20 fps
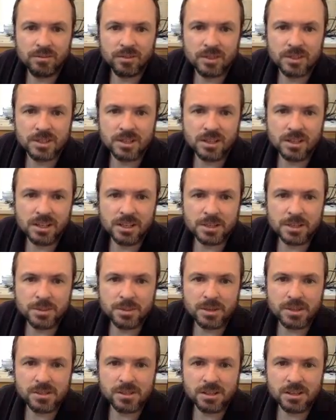Dell
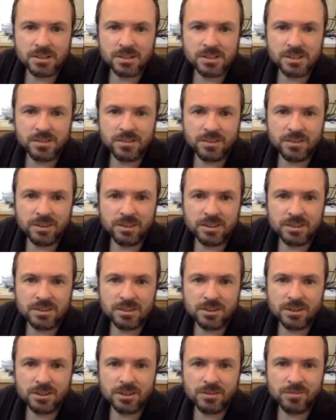XPS i7 has
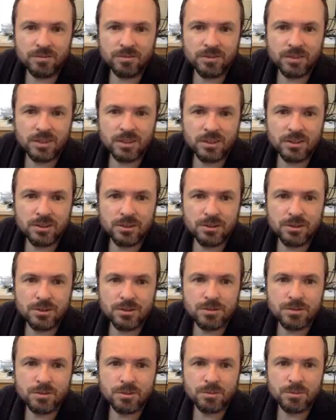not even been
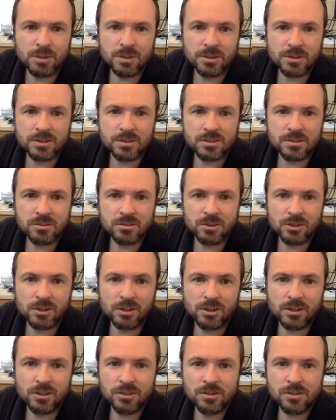used for months. I would
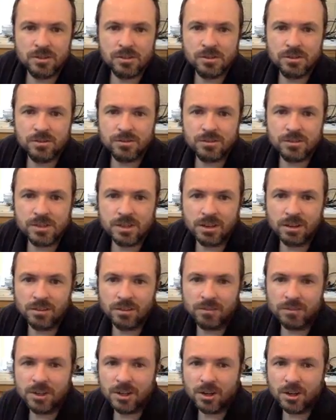only use it for something like
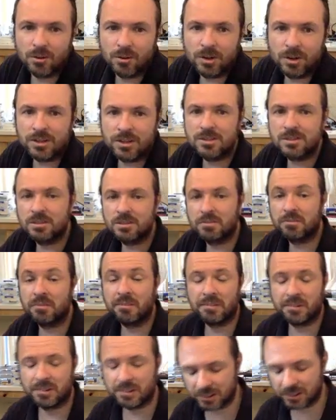video editing.
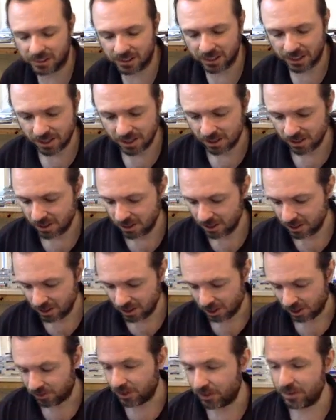
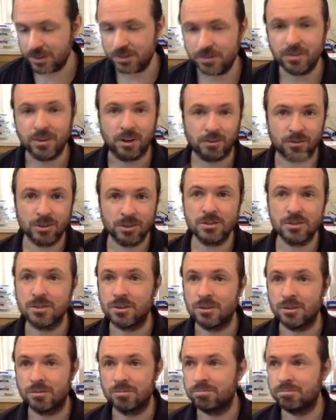I mean, I must admit, I'm using
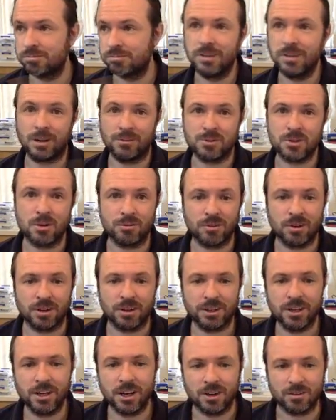a laptop right
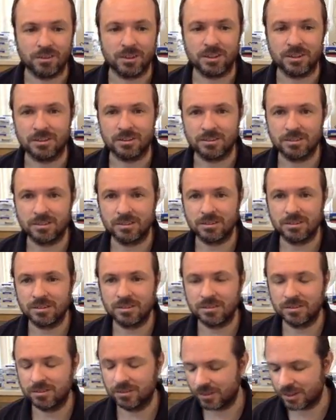now. I mean,
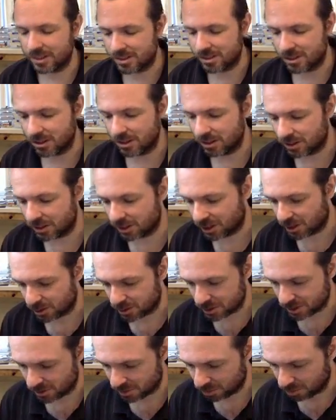this here,
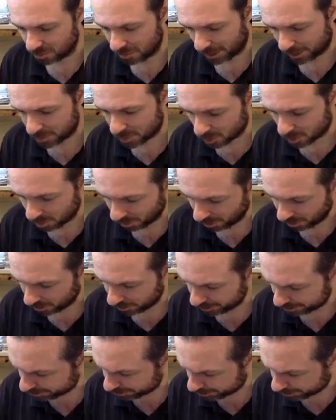it's a MacBook Pro.